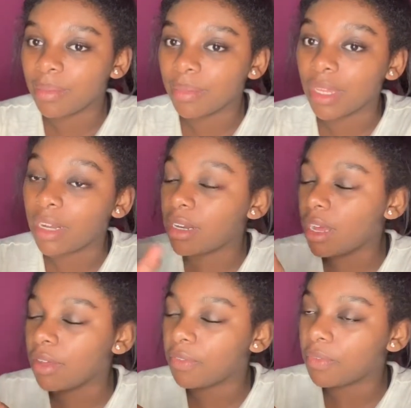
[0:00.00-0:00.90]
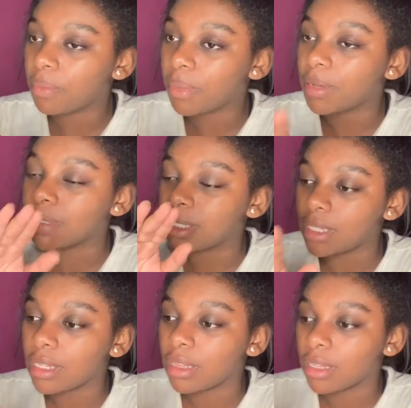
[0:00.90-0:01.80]
not enough, but I've
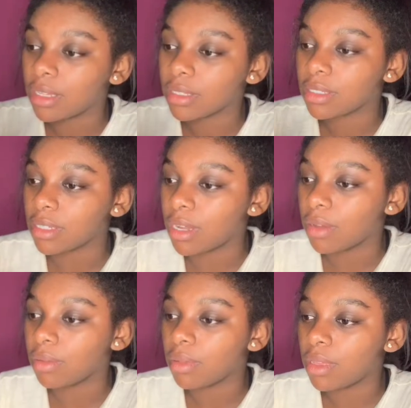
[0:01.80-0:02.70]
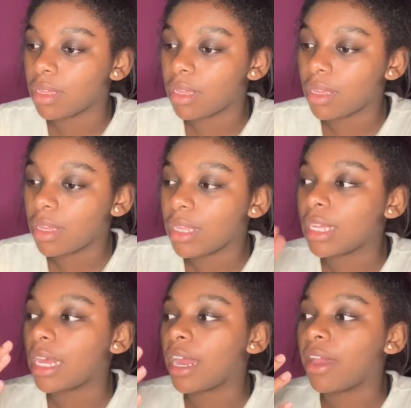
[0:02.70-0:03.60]
seen things, you know,
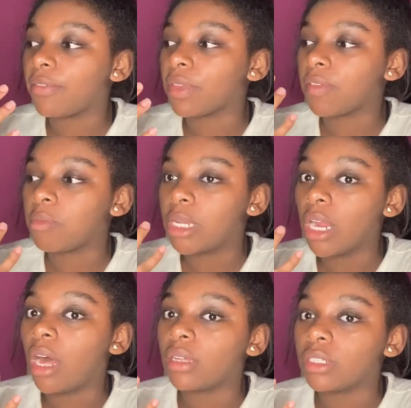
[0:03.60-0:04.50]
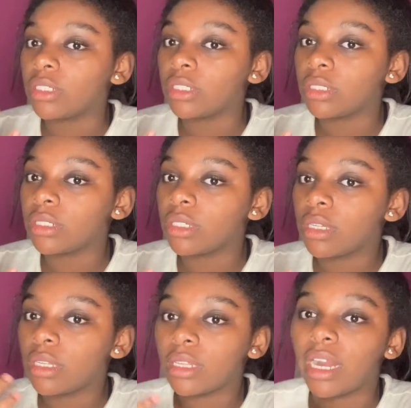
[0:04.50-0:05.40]
that have given me knowledge
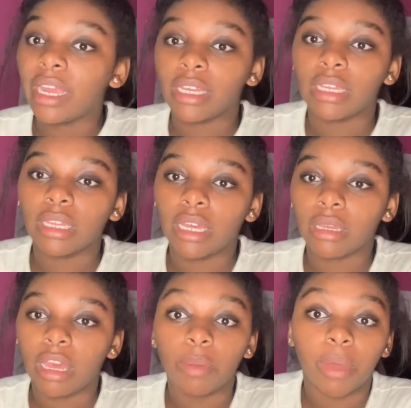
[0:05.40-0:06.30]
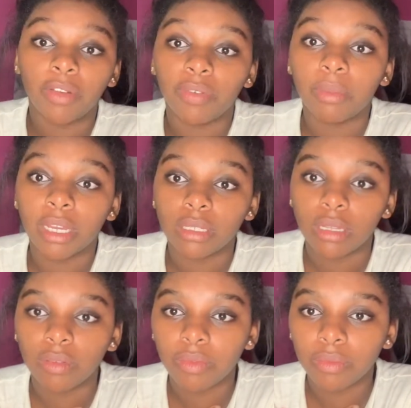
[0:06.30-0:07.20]
that I can like help benefit
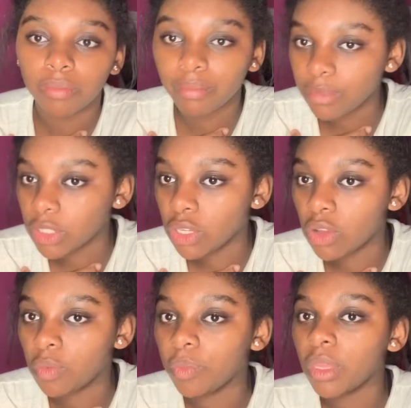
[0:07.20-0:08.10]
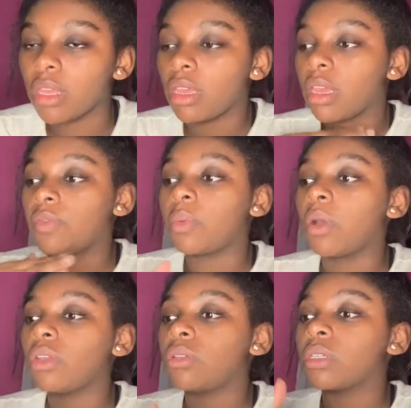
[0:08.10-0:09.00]
myself. So if you
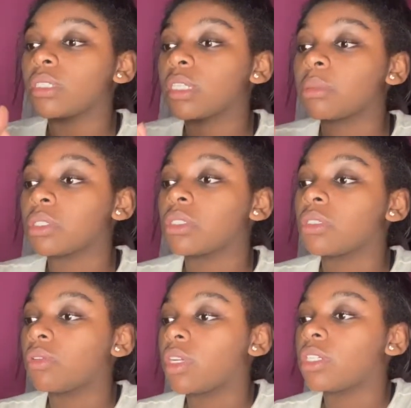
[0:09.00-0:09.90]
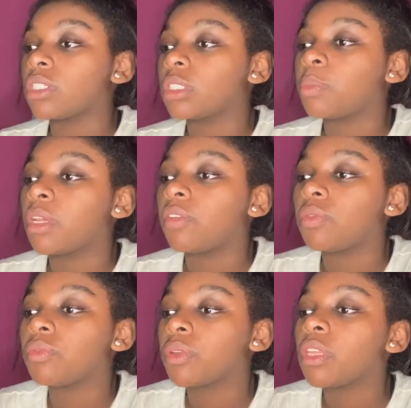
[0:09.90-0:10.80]
want, you can skip to certain locations, but if
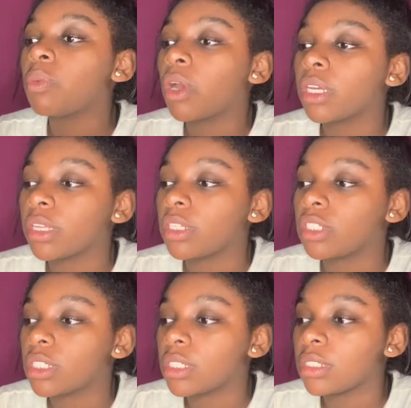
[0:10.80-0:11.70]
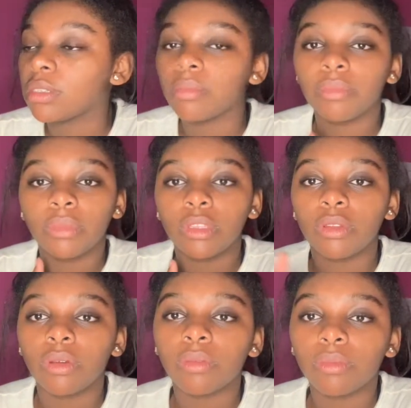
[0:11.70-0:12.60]
you really want to get the gist, you
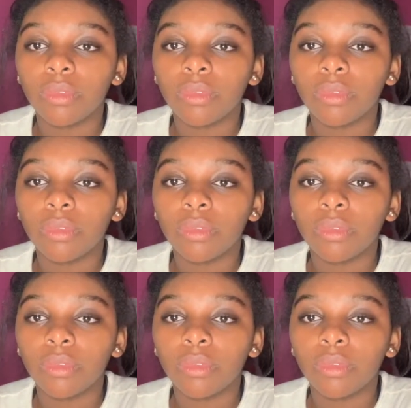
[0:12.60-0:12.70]
don't